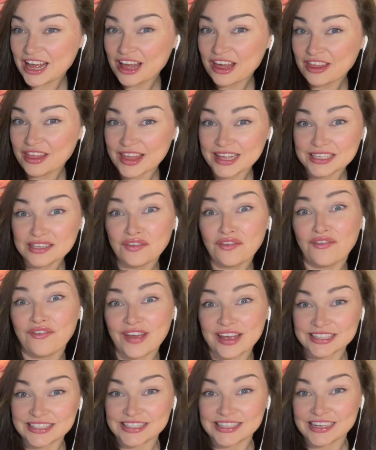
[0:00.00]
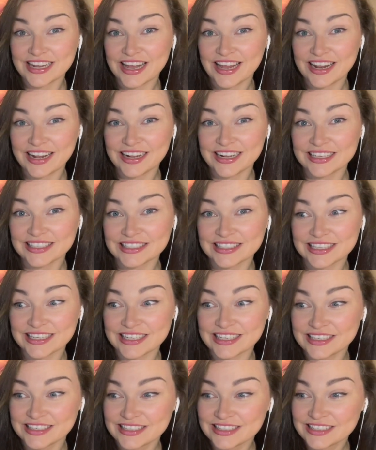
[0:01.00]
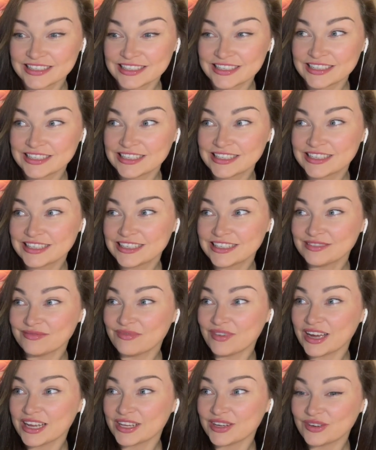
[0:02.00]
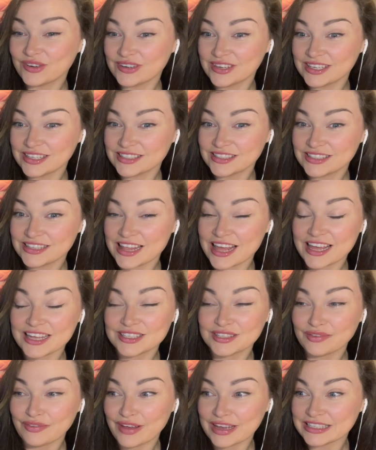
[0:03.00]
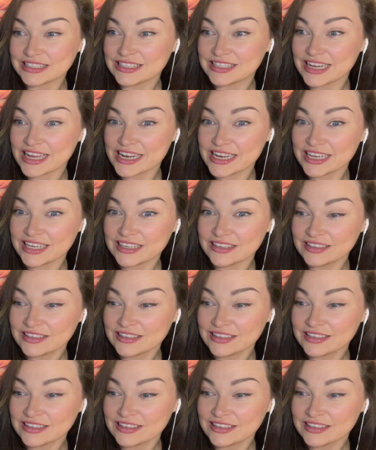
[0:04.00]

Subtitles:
That's fascinating, isn't it? My goodness, that is fascinating.